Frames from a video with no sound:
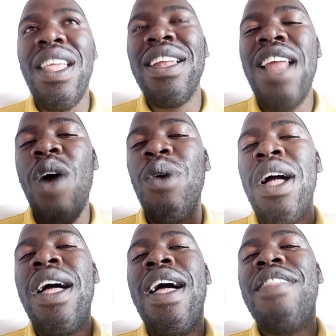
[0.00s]
Now,
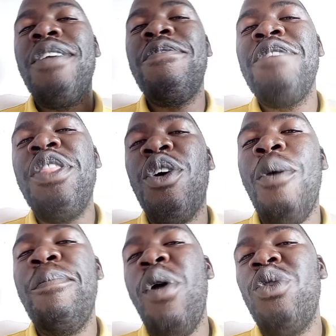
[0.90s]
the fifth
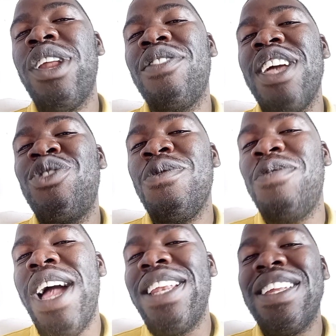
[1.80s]
component that you
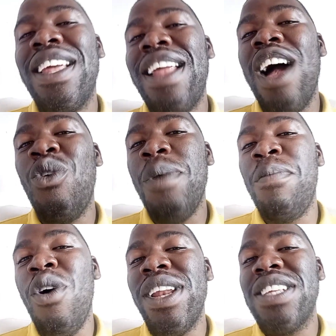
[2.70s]
find in an
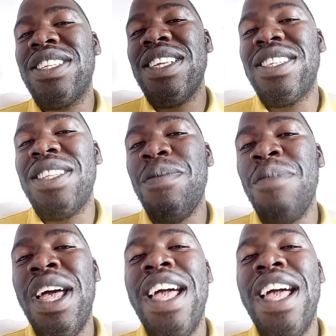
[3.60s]
aquaponics system